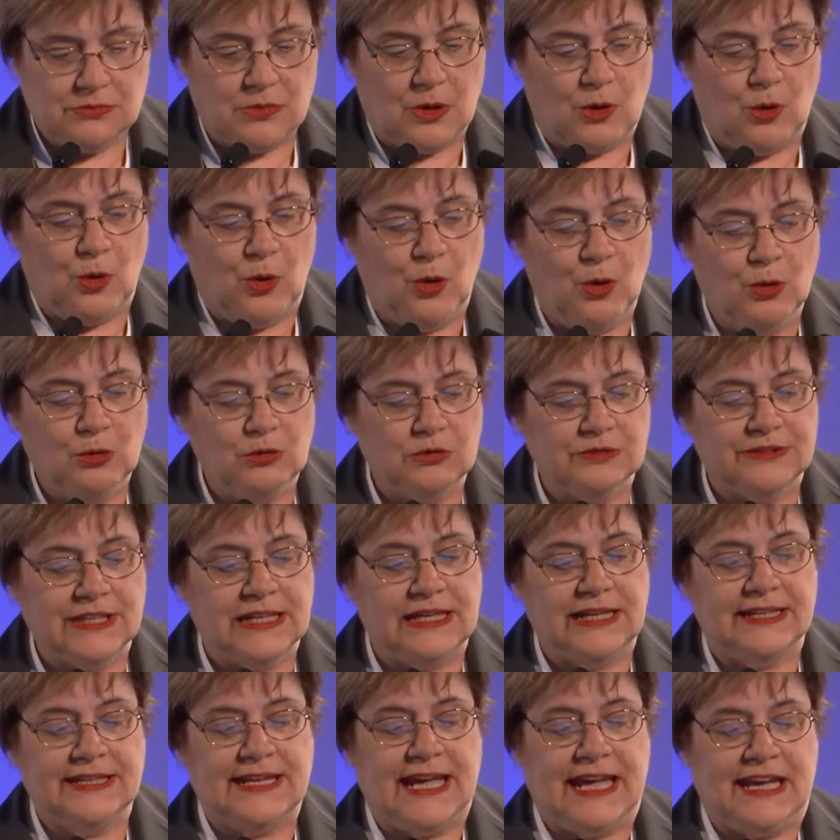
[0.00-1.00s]
all
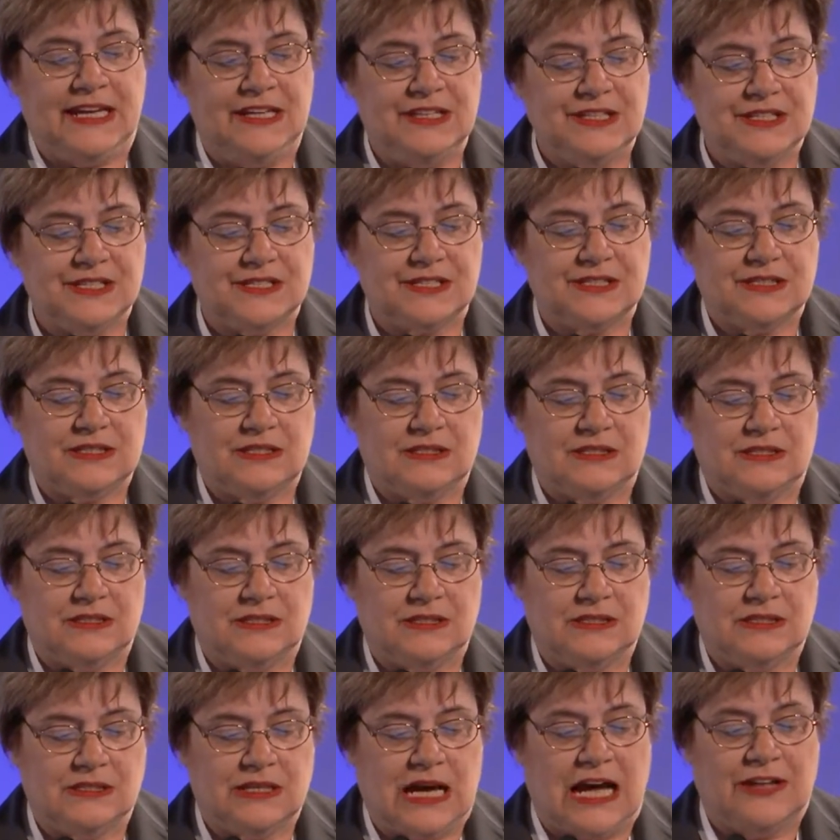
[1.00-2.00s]
delegates
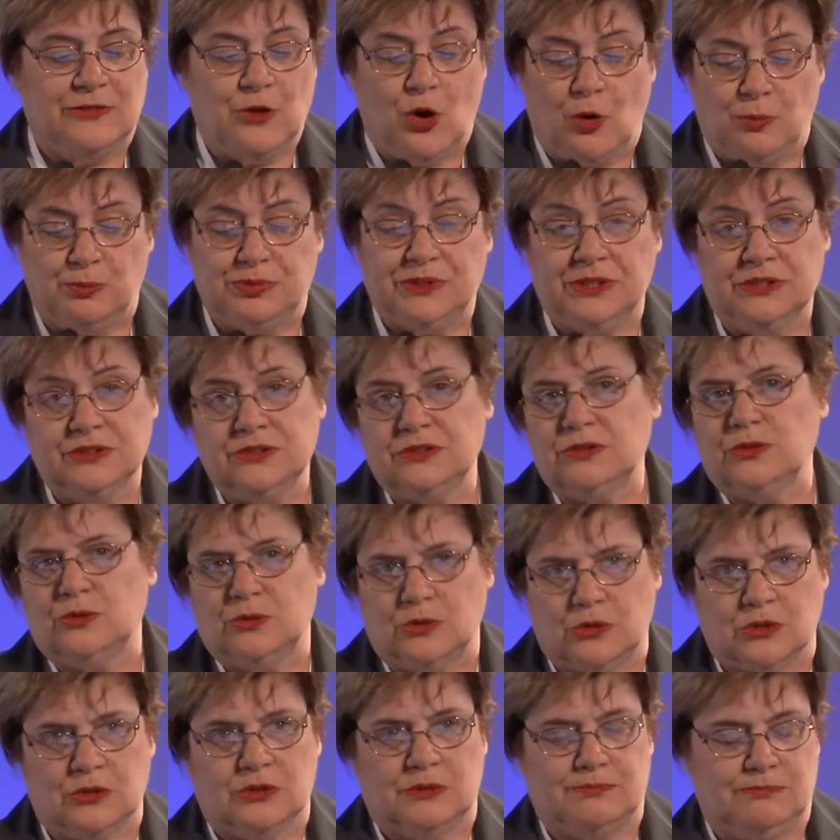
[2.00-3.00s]
adopted,
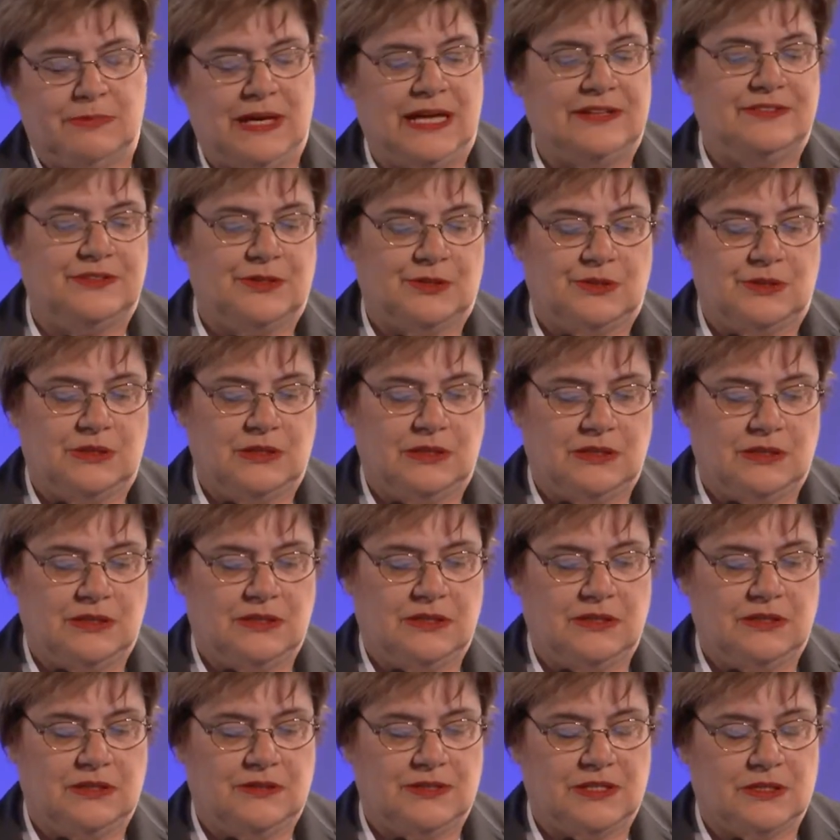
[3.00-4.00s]
or
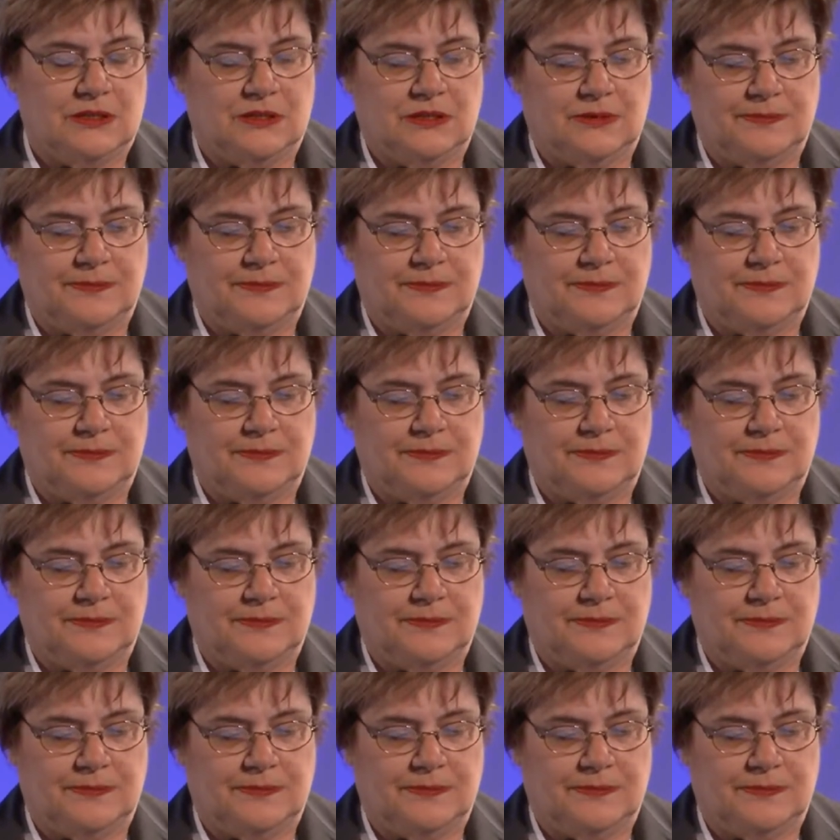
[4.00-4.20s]
better